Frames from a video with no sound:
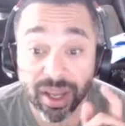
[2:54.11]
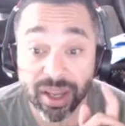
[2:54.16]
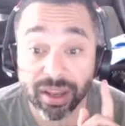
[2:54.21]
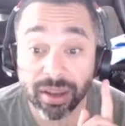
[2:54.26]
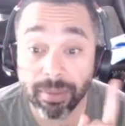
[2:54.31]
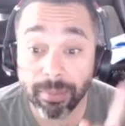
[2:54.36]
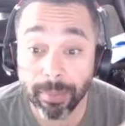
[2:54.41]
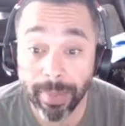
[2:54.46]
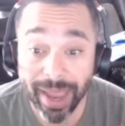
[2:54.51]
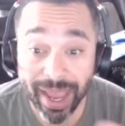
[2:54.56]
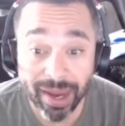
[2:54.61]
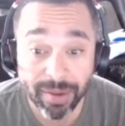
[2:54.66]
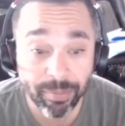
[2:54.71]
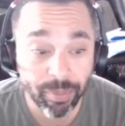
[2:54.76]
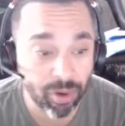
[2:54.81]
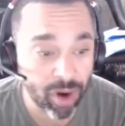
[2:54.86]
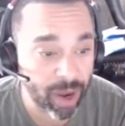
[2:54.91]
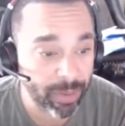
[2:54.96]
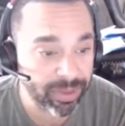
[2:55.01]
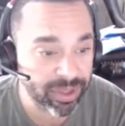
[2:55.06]
Command
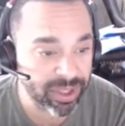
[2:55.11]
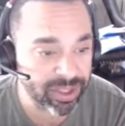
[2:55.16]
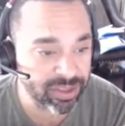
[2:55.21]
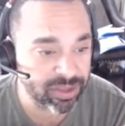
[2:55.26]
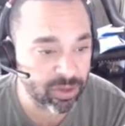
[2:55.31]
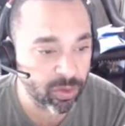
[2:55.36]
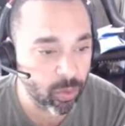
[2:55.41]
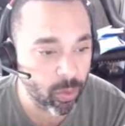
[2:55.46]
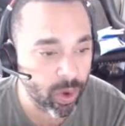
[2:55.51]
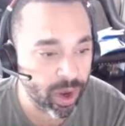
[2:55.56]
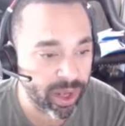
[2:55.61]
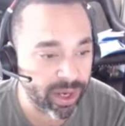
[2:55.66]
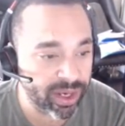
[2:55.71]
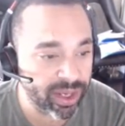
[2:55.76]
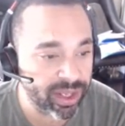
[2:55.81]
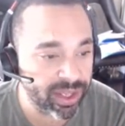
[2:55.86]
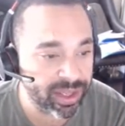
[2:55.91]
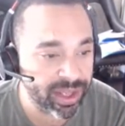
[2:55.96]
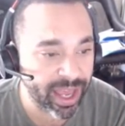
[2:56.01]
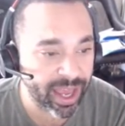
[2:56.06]
Prompt is the one
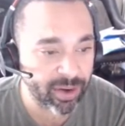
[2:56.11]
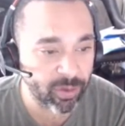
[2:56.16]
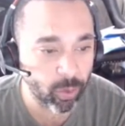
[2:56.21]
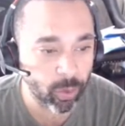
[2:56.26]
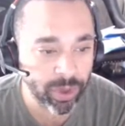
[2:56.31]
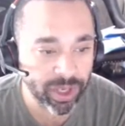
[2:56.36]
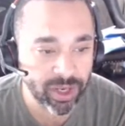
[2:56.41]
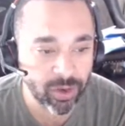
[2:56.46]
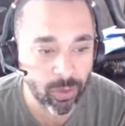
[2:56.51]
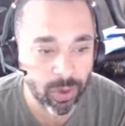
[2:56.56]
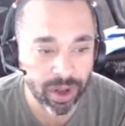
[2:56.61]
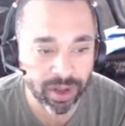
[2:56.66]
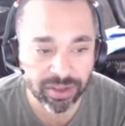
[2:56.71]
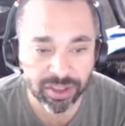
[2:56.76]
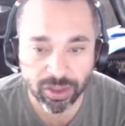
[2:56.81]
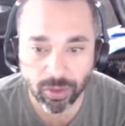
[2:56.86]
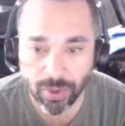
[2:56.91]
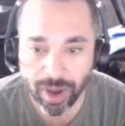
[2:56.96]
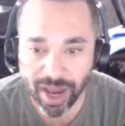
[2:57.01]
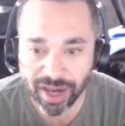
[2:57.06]
that we want
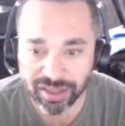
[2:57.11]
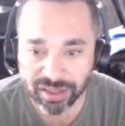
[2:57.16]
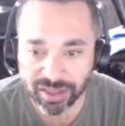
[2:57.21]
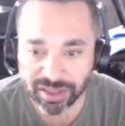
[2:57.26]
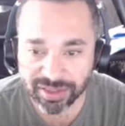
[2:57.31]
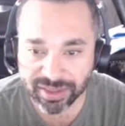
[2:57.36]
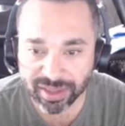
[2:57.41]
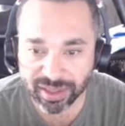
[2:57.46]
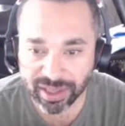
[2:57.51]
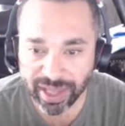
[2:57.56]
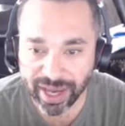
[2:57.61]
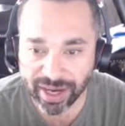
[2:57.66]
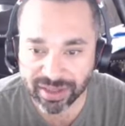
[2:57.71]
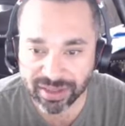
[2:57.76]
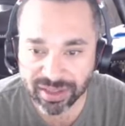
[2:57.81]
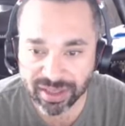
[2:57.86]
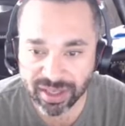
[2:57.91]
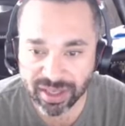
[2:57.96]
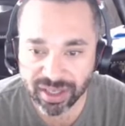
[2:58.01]
to actually select.